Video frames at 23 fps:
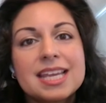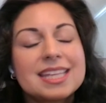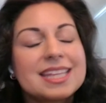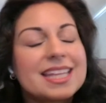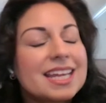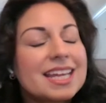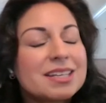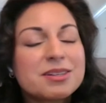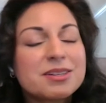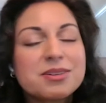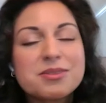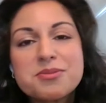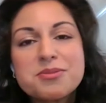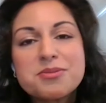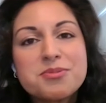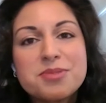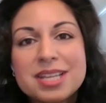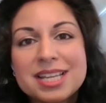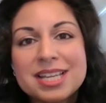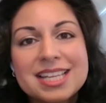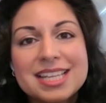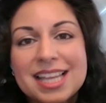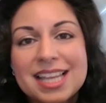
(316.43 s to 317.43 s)
that
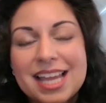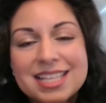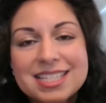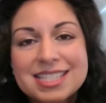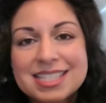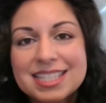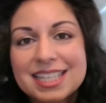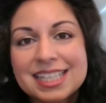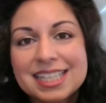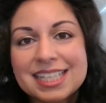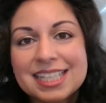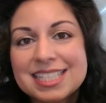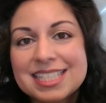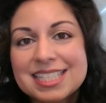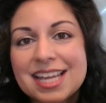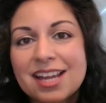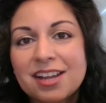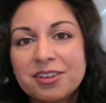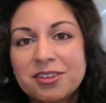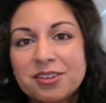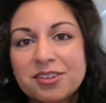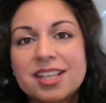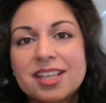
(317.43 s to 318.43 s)
really lasts an
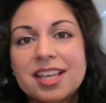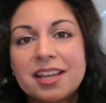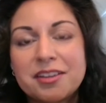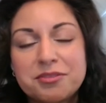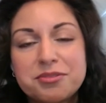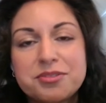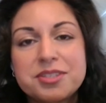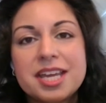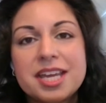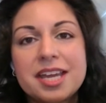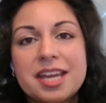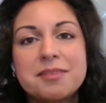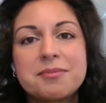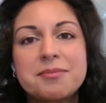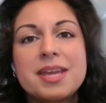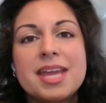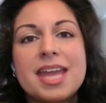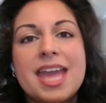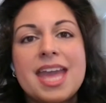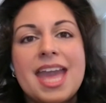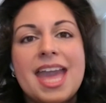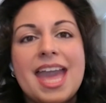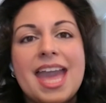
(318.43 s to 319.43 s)
entire lifetime.
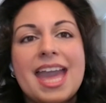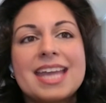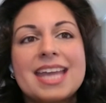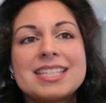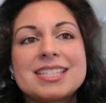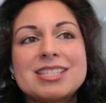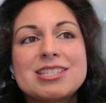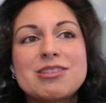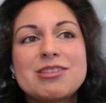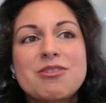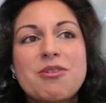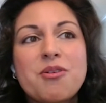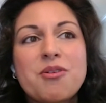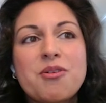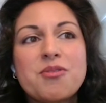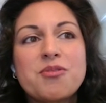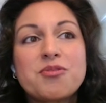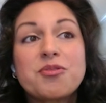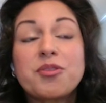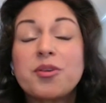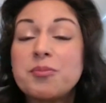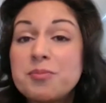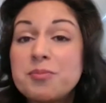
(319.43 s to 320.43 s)
And so
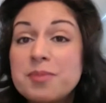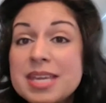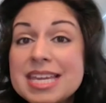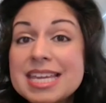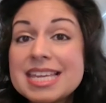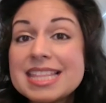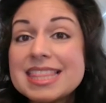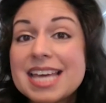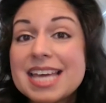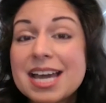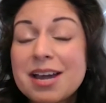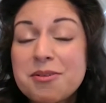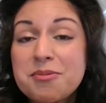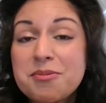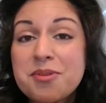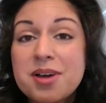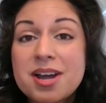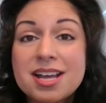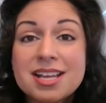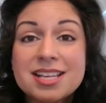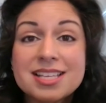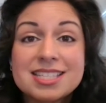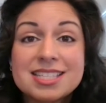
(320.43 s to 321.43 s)
for me, that
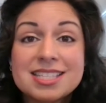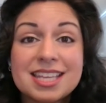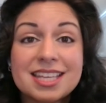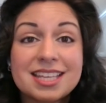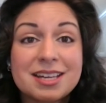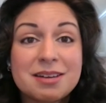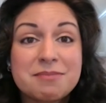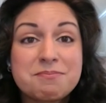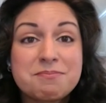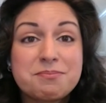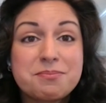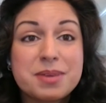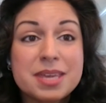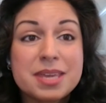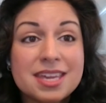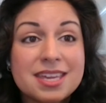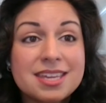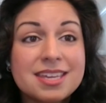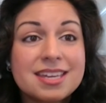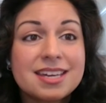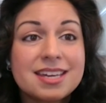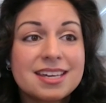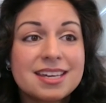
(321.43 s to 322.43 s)
was like a
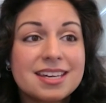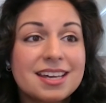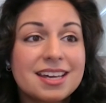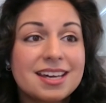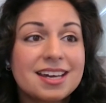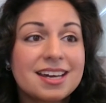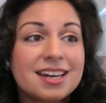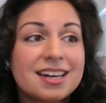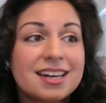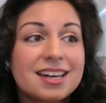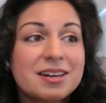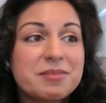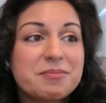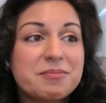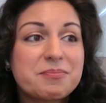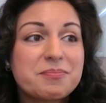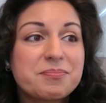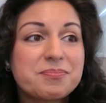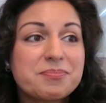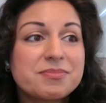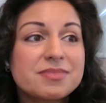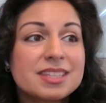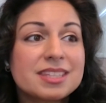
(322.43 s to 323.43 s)
big,
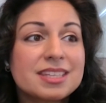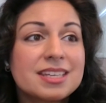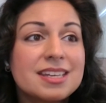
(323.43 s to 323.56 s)
I